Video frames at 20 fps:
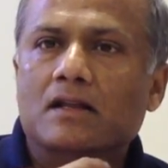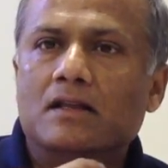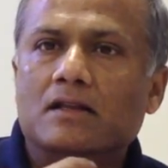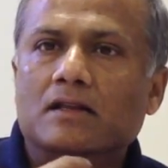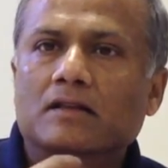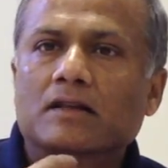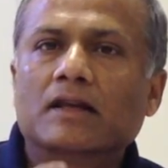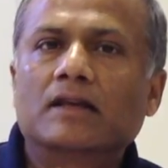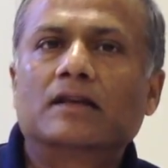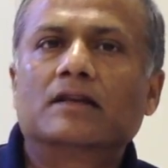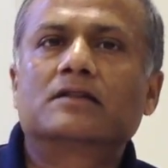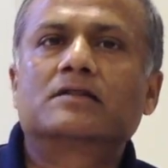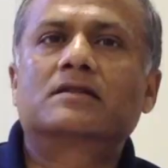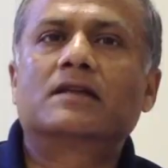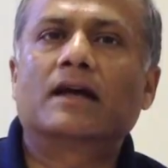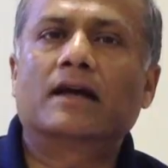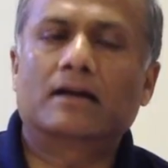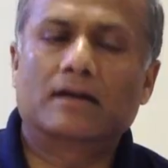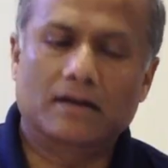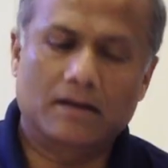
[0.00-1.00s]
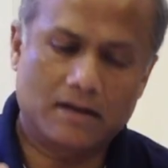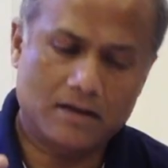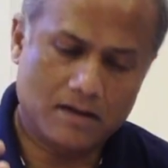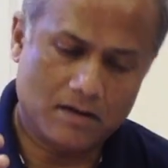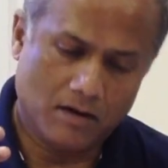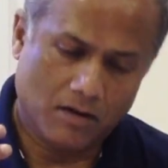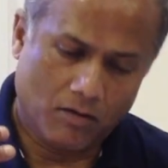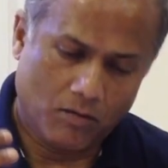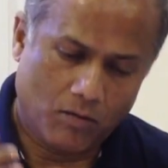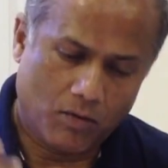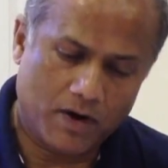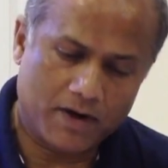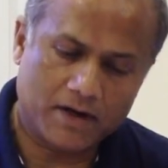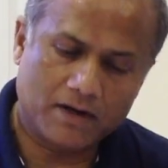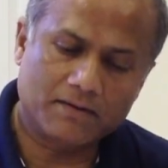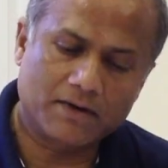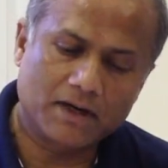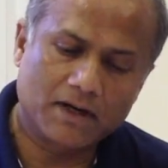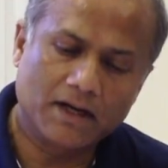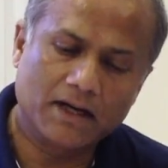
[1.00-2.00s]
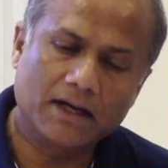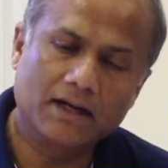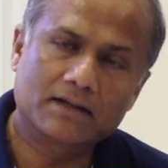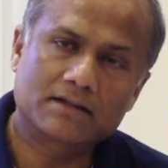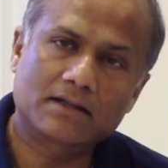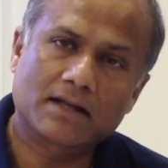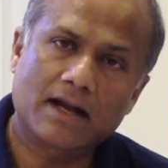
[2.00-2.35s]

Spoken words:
The thing is that whatever needs